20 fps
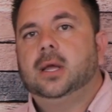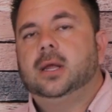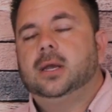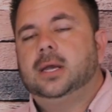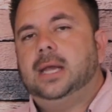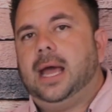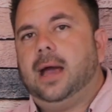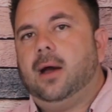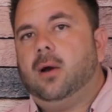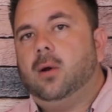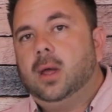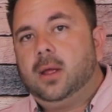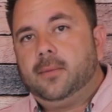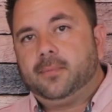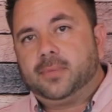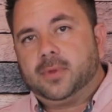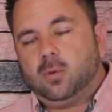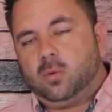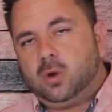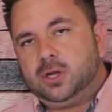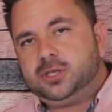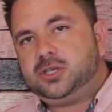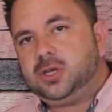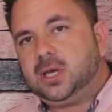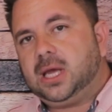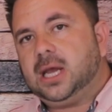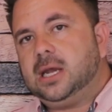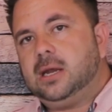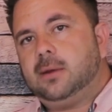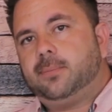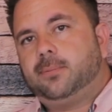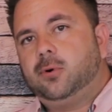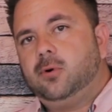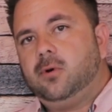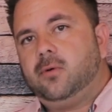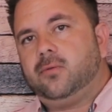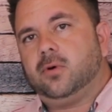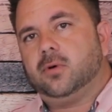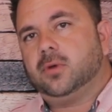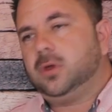Now, once you get an approval,